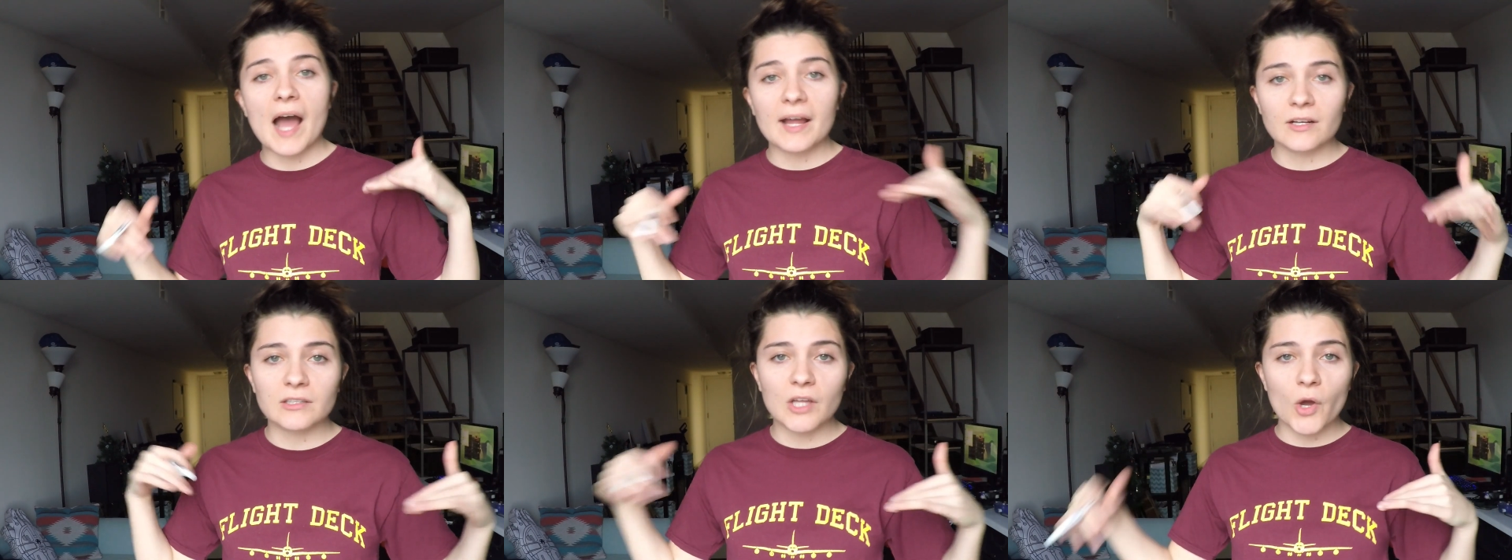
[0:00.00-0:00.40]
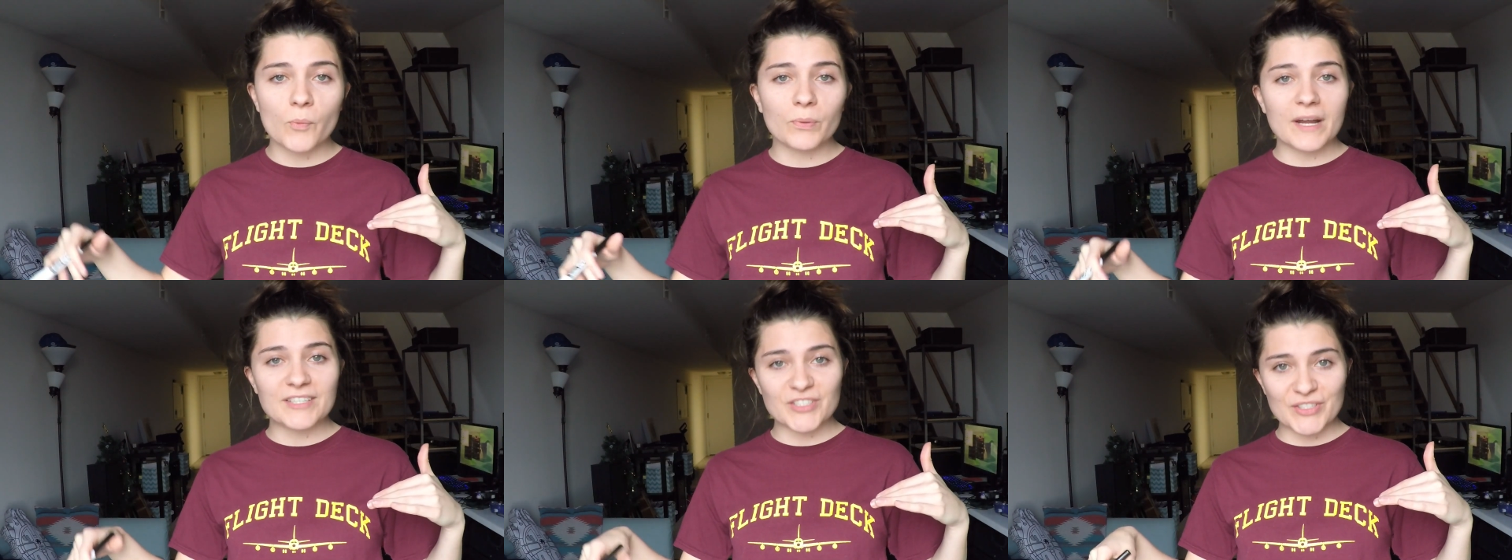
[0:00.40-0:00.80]
or low
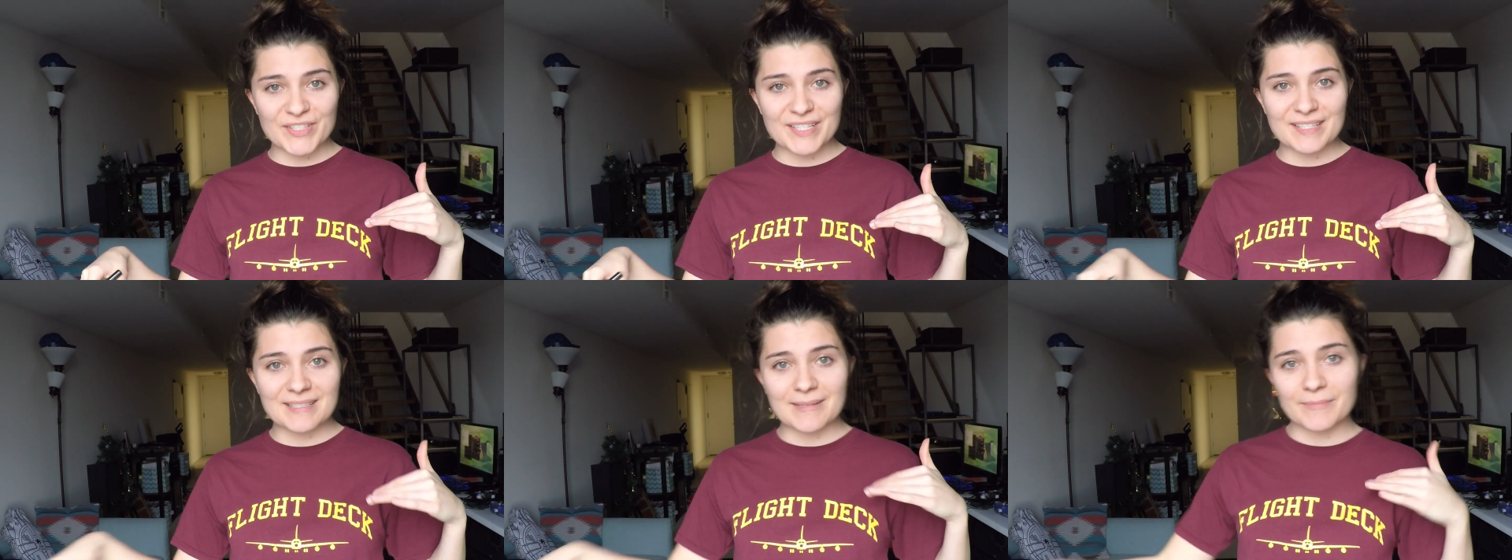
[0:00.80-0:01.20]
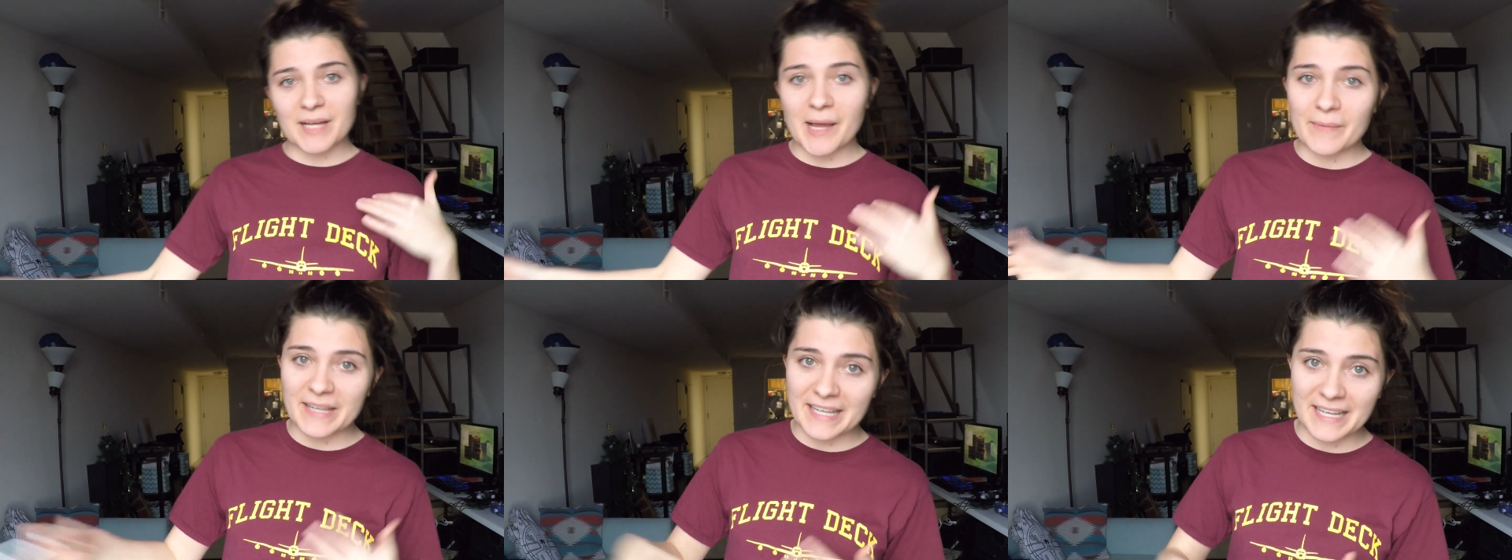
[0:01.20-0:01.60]
pressure system
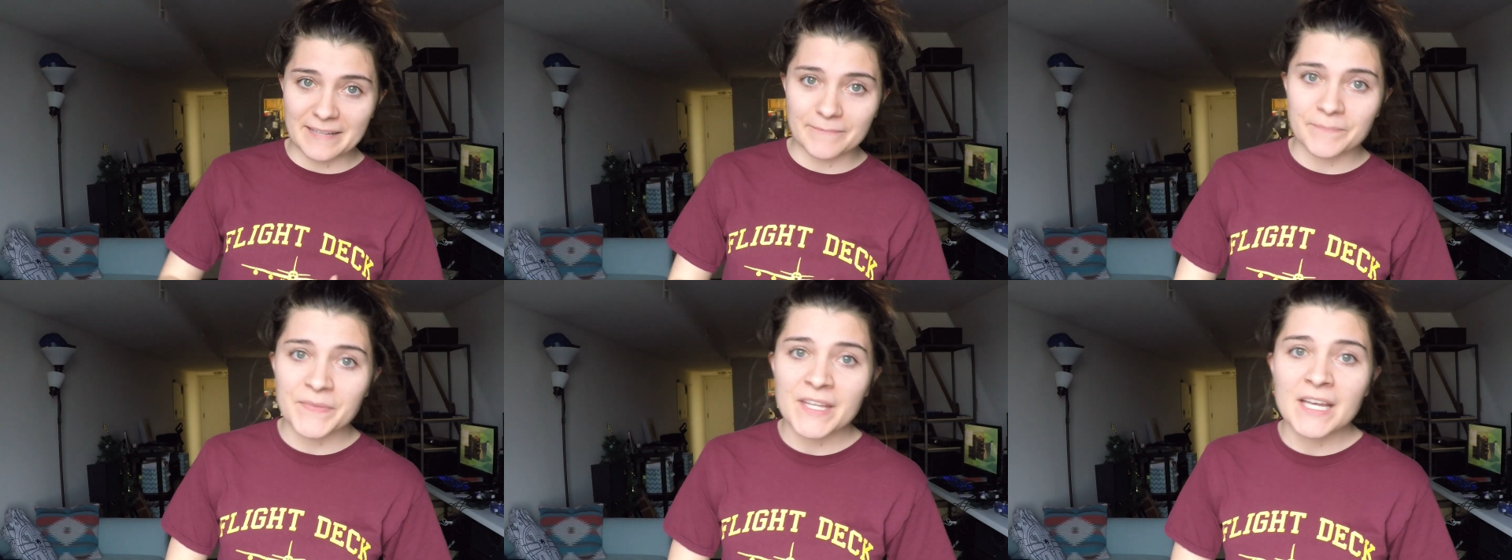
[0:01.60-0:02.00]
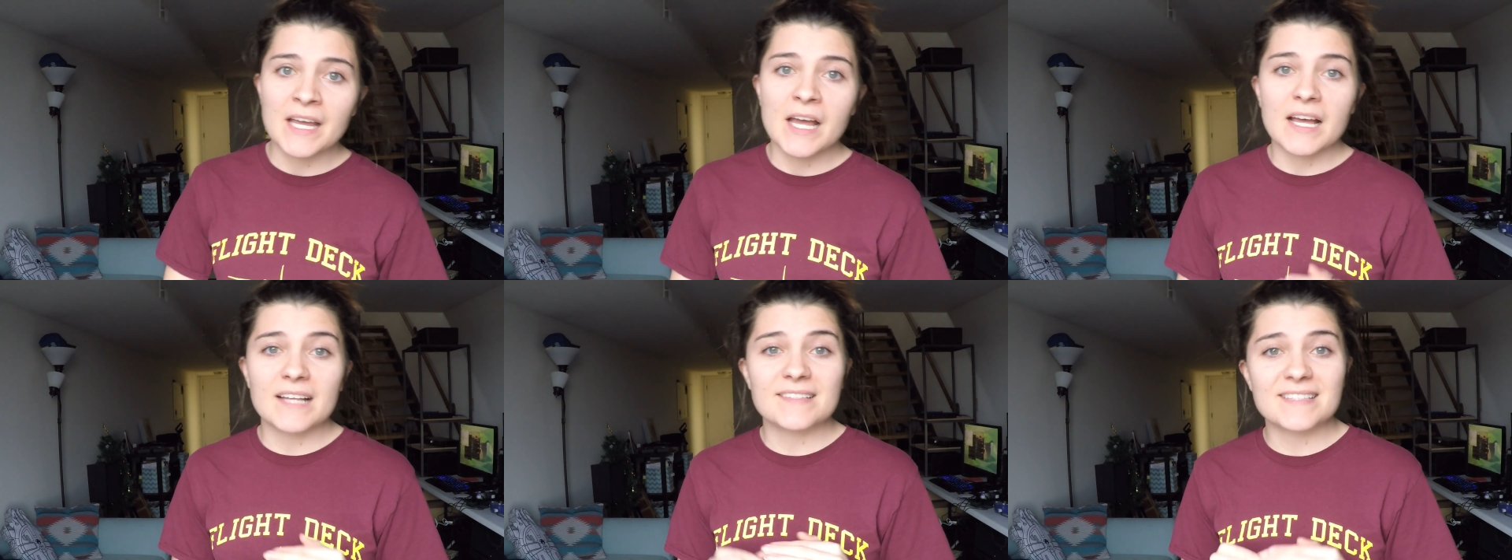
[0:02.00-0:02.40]
coming in.
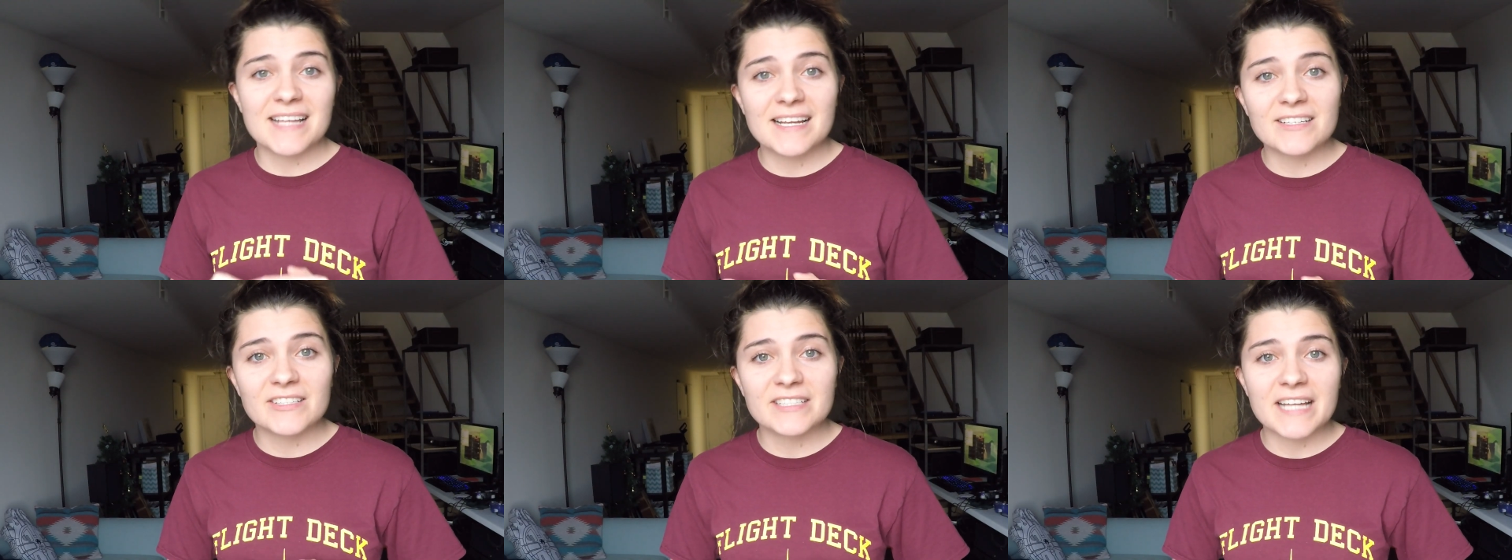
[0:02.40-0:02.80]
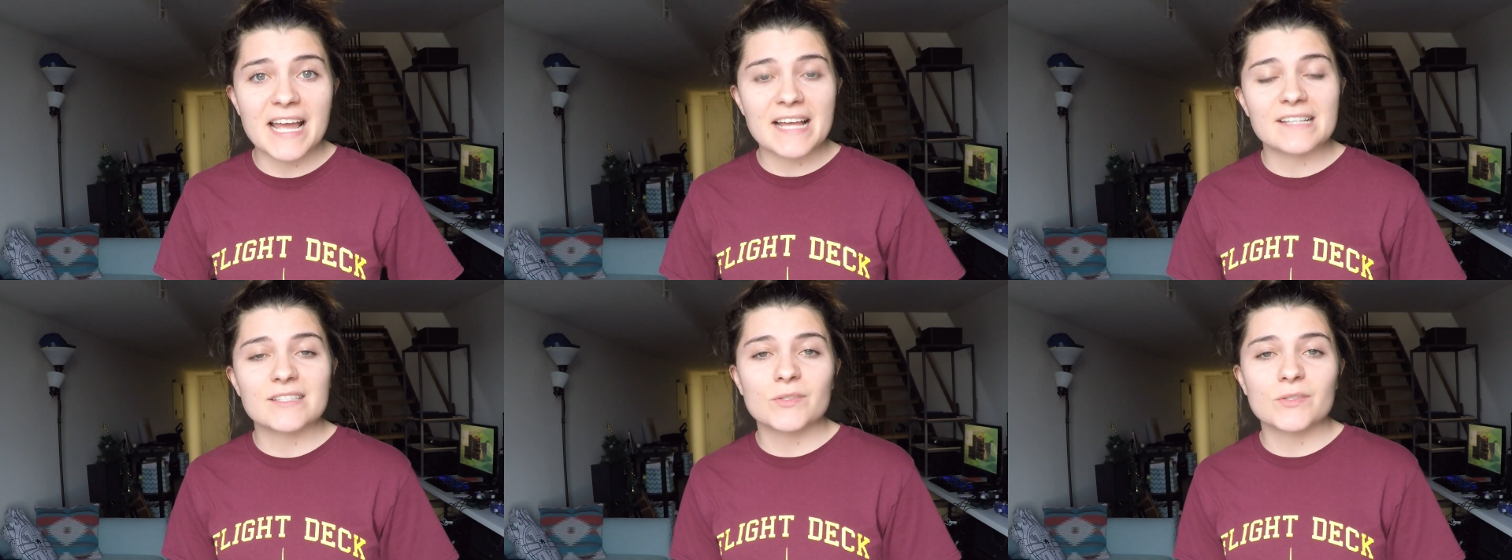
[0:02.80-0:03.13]
A standard day is